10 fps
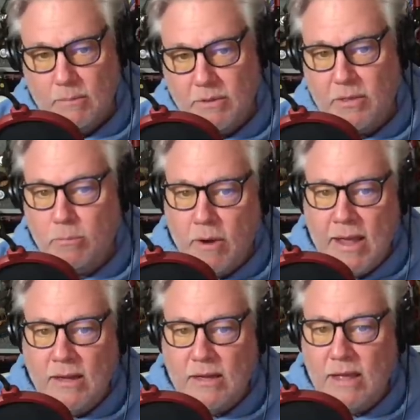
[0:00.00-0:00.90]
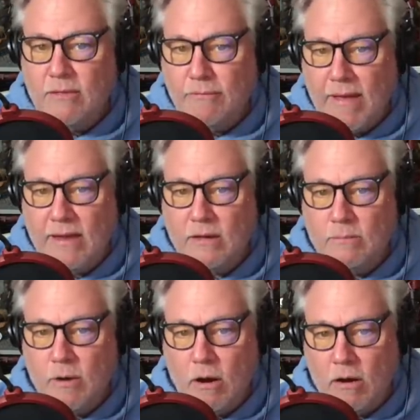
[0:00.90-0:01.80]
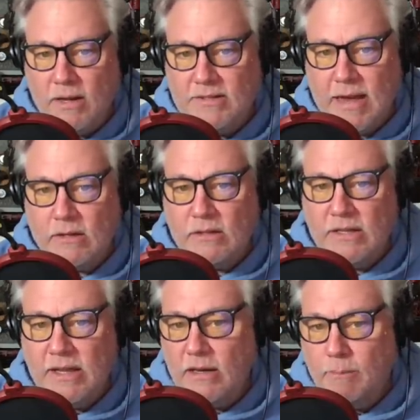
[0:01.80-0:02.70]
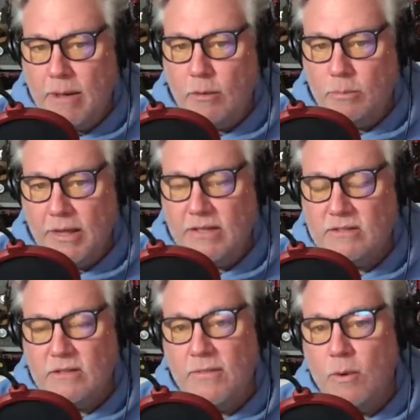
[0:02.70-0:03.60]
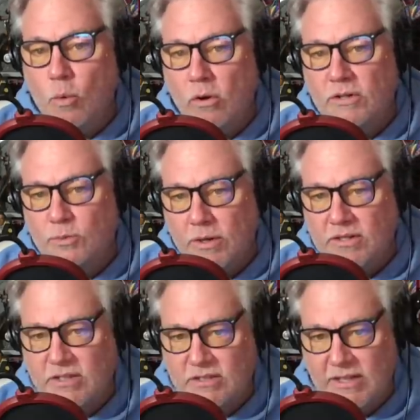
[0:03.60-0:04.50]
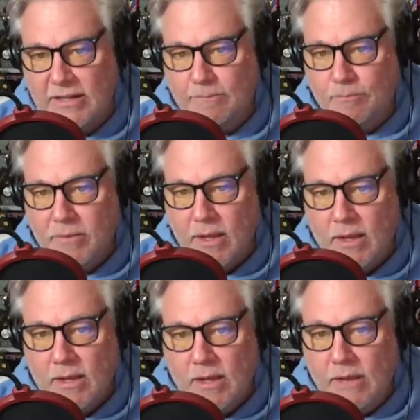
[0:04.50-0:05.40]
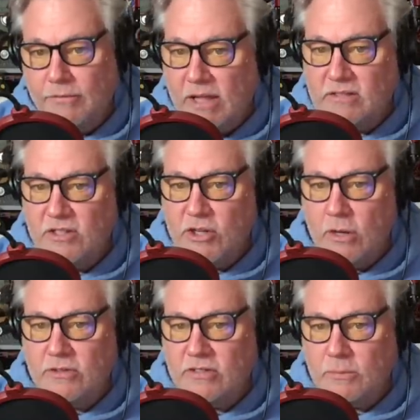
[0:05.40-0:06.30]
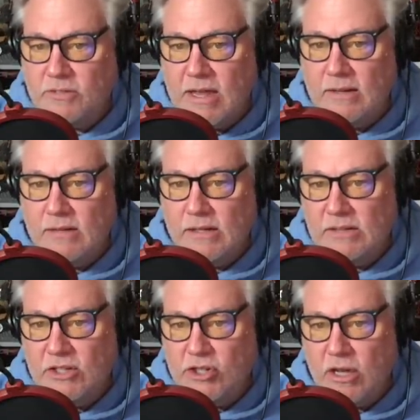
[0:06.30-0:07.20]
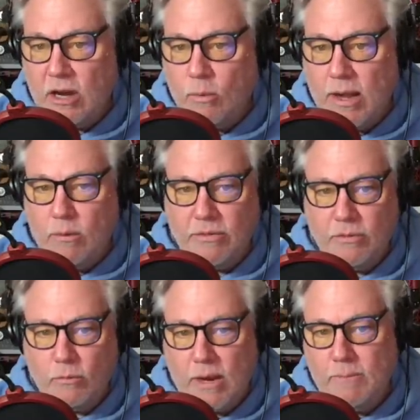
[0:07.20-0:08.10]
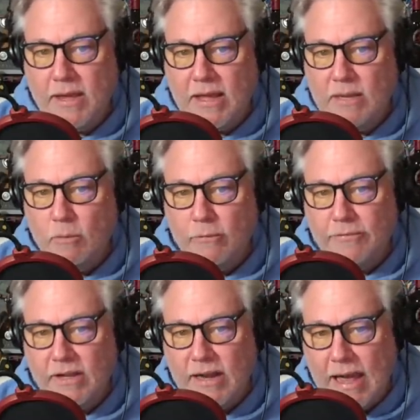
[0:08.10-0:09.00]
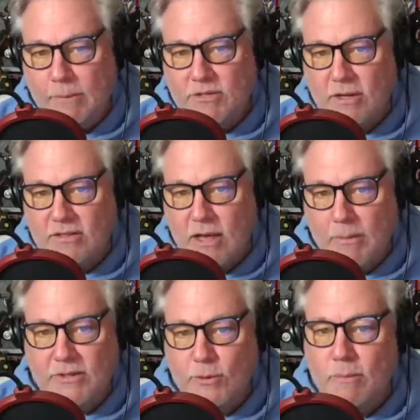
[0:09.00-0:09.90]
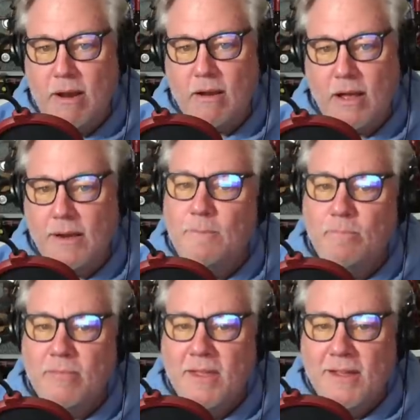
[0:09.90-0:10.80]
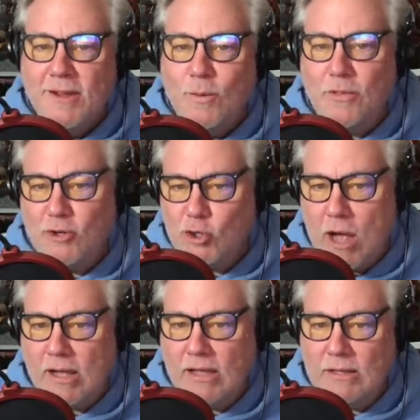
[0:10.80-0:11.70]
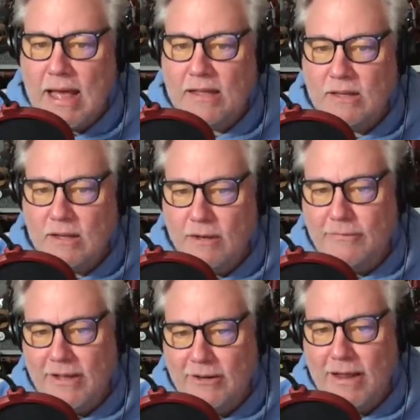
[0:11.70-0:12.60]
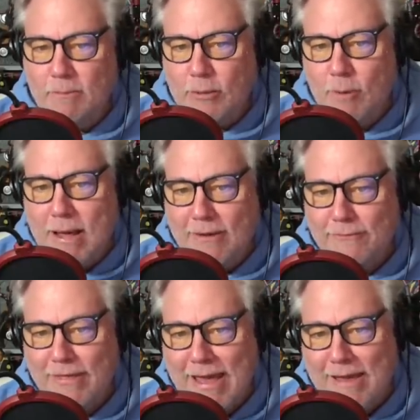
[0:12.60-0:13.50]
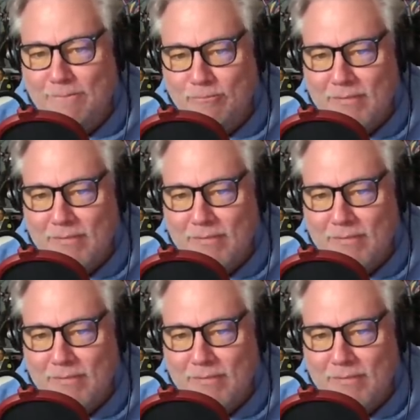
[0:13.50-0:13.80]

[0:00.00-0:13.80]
But the brand and the fandom are undoubtedly in a better place than they were in 2016. If Leslie Jones is upset, at least she got away with raping Eddie Murphy in Amazon's Coming to America. with a shocking lack of internet blowback for that.